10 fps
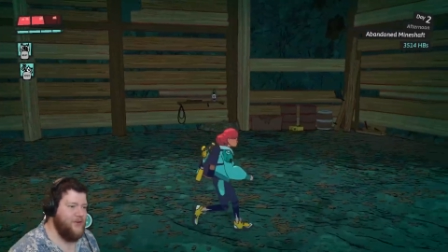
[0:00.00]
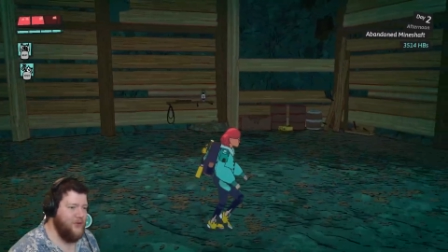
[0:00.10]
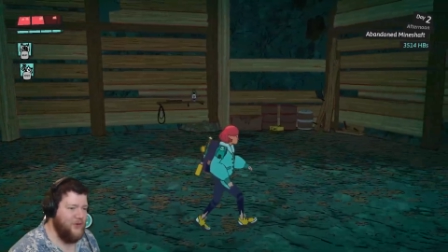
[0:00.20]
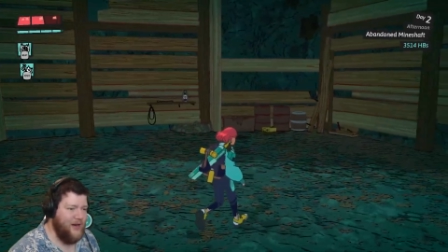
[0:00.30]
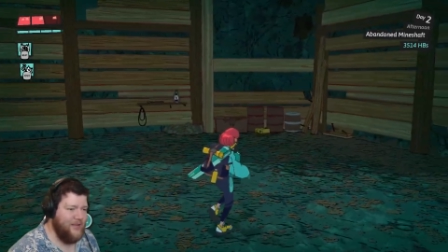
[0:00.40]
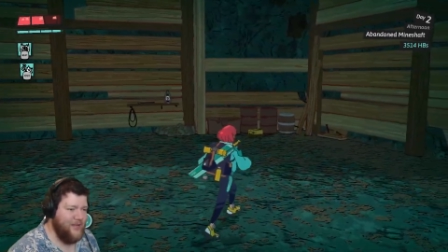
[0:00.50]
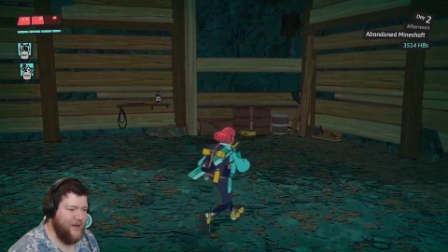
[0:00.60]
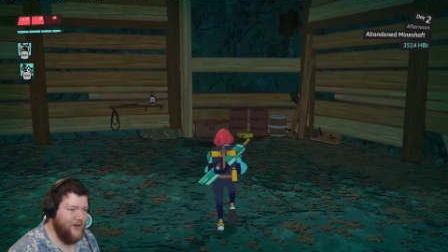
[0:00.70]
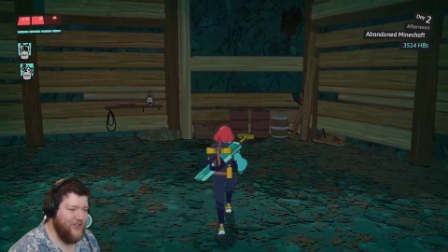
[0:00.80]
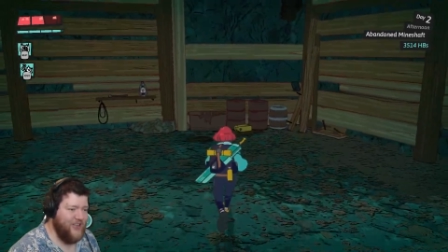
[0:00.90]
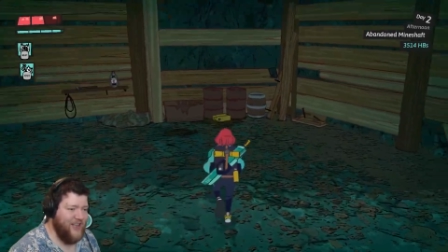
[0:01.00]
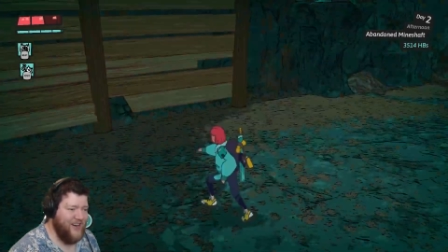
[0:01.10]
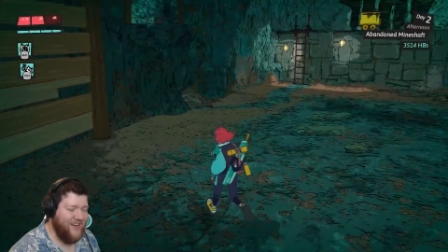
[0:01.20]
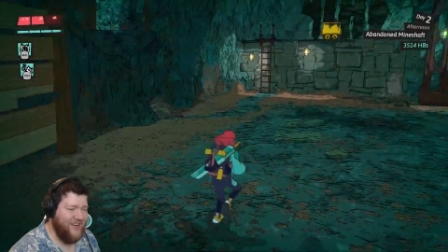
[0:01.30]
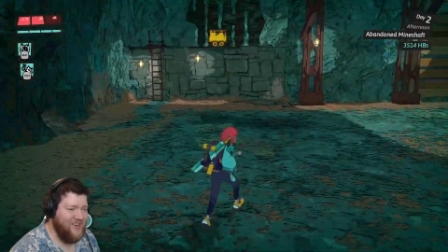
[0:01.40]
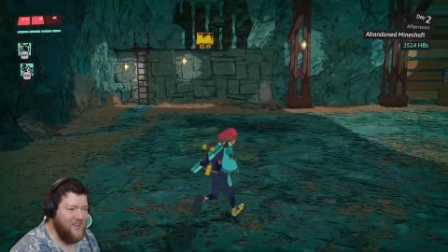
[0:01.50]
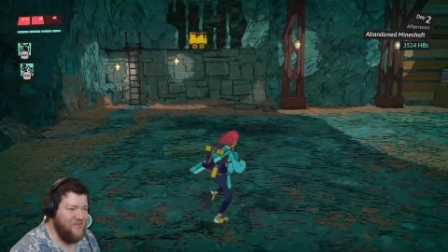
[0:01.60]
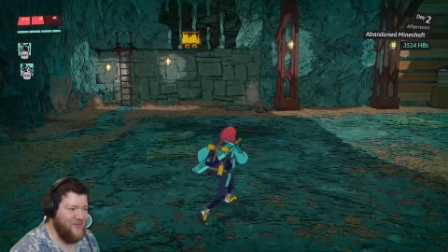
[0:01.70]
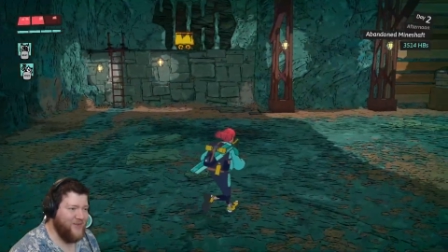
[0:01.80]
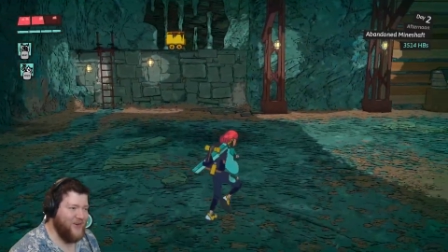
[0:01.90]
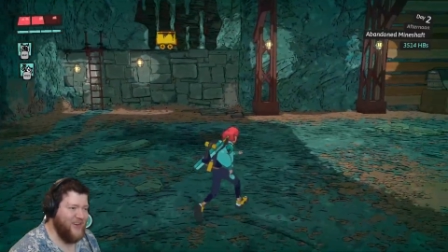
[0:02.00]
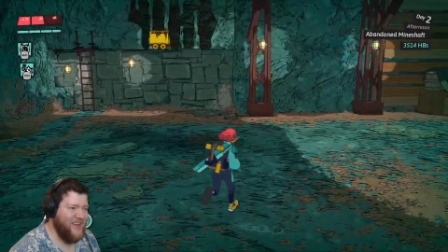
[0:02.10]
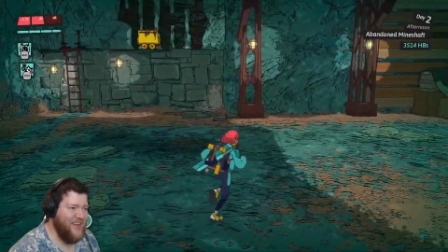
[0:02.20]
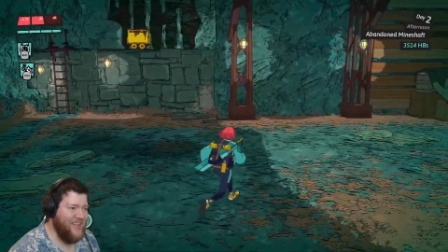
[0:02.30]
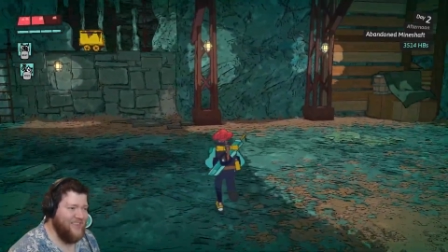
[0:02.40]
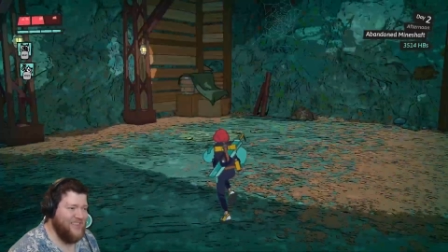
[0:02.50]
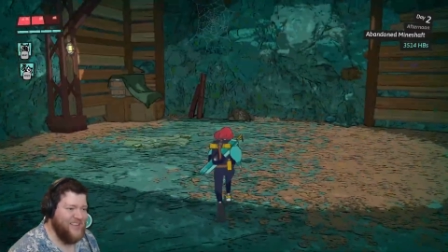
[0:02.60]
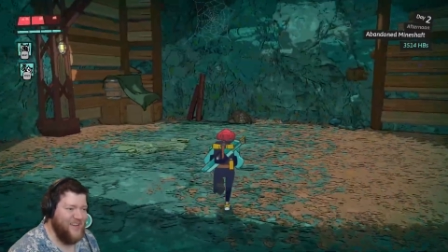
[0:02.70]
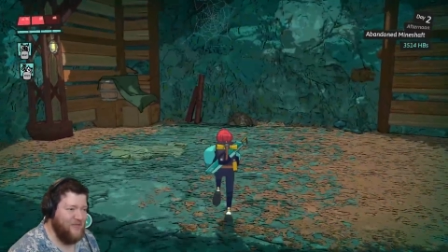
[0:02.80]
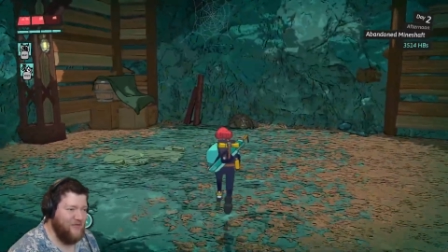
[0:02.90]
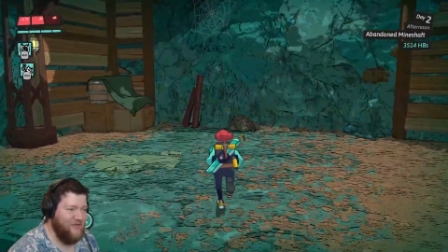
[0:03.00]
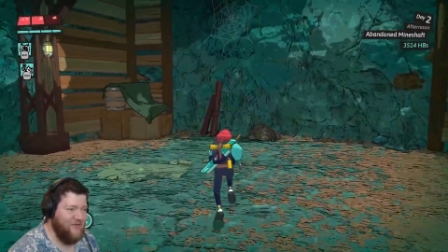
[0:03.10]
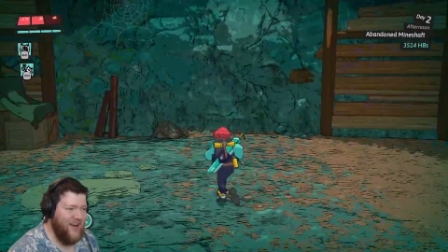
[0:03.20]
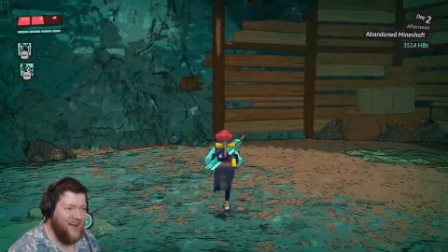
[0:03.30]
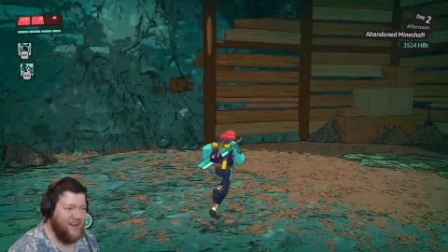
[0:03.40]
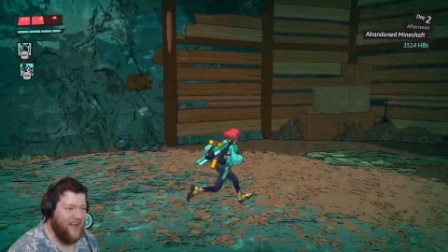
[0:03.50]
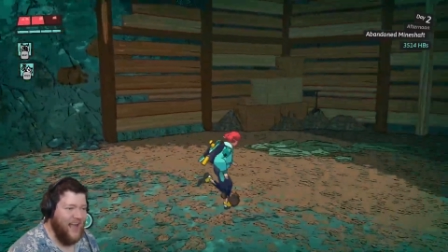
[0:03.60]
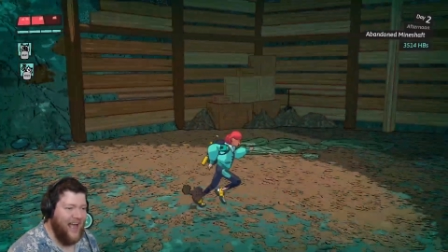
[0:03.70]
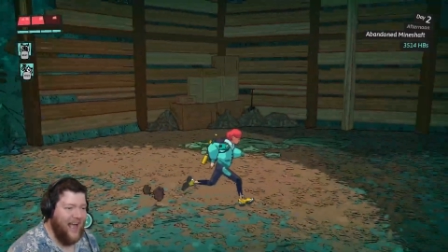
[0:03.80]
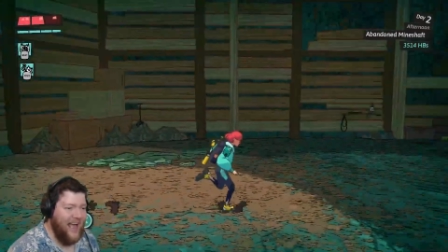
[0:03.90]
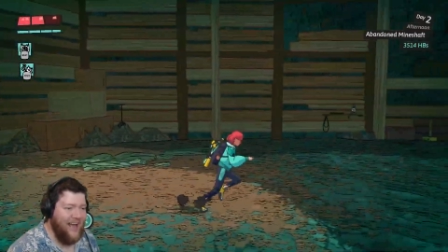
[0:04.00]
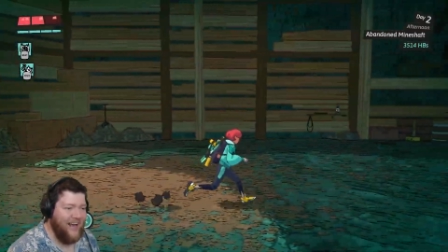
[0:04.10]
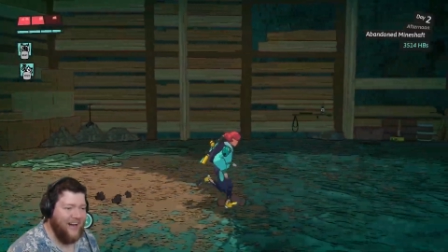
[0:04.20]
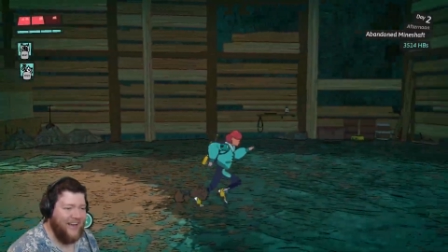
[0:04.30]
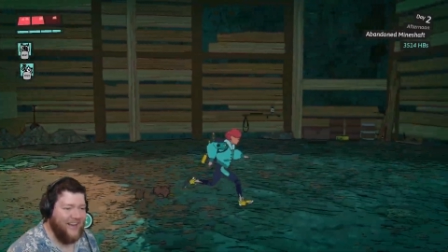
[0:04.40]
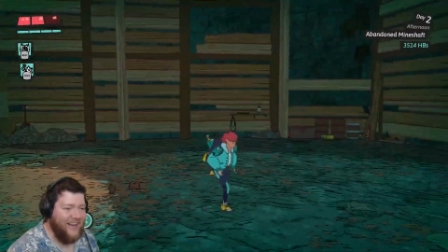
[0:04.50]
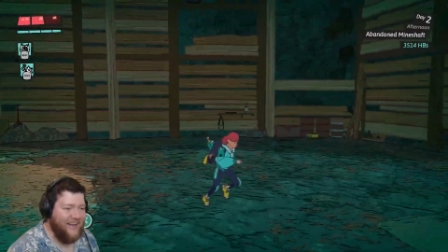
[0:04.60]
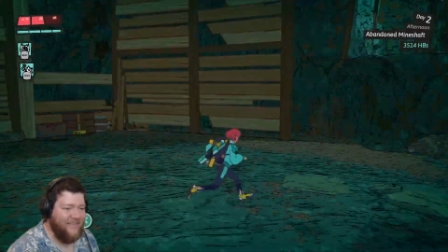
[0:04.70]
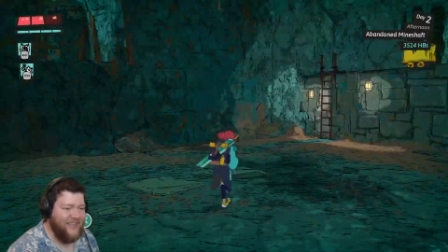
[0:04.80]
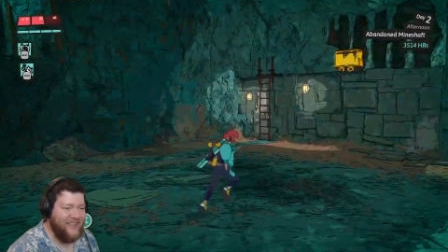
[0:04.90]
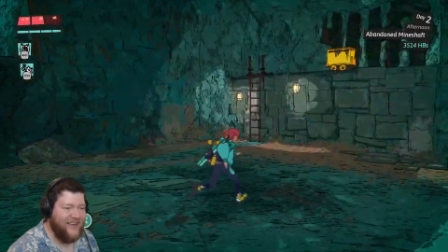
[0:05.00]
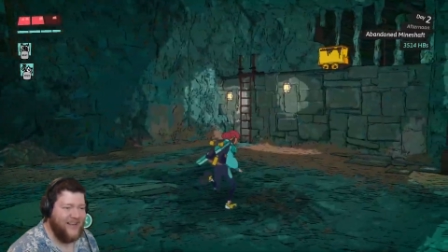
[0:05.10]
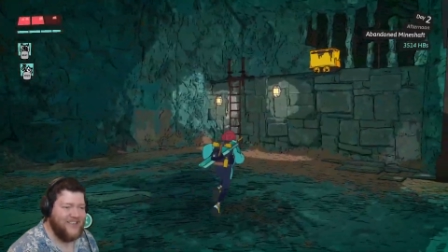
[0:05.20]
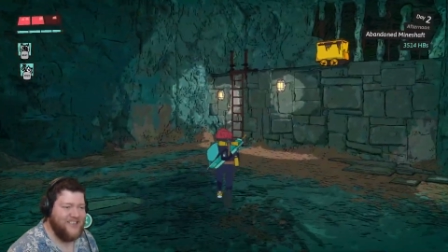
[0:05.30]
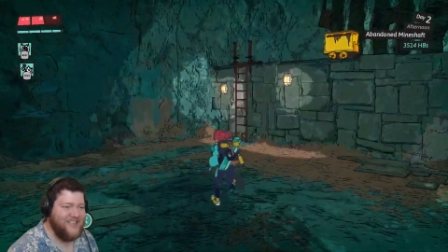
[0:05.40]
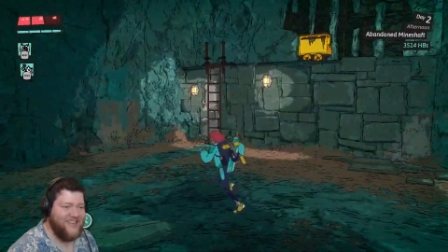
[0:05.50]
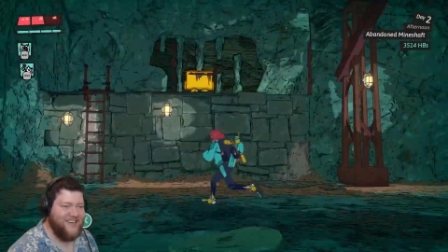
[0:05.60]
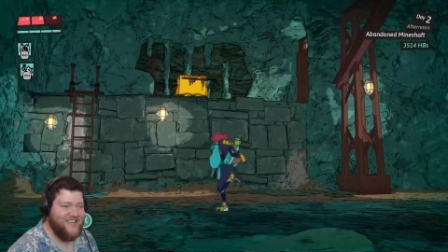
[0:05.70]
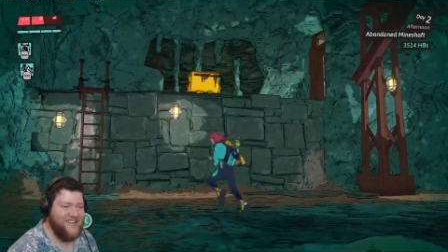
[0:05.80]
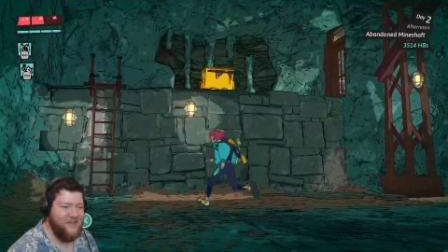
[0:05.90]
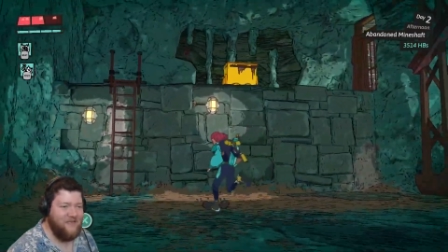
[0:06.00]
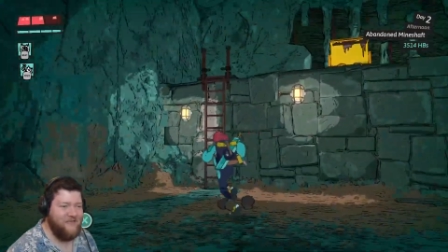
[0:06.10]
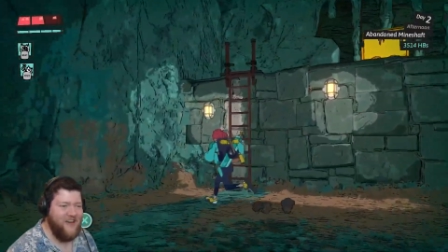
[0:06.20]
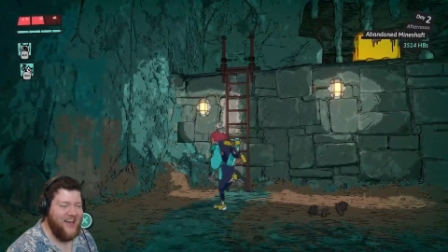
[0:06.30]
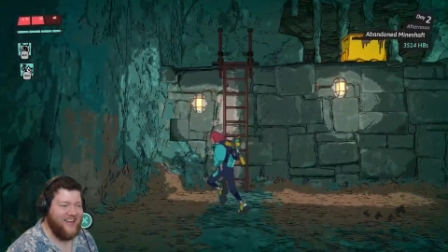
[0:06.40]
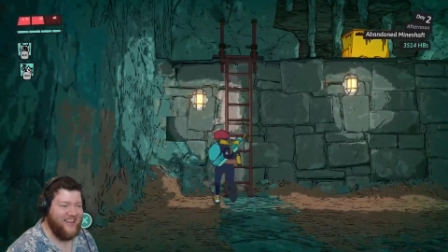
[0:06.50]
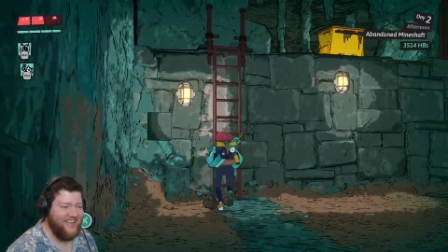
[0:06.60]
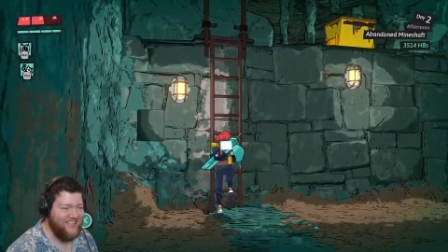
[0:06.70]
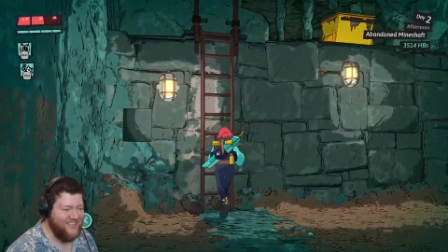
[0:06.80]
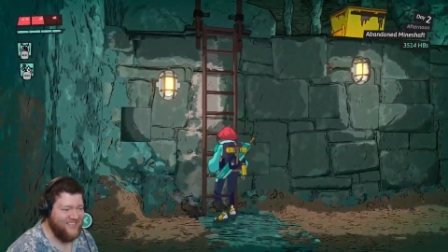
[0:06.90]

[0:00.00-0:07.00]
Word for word: Dude like that knows how to deep throat. Get the fuck out of here with that shit, you fucking.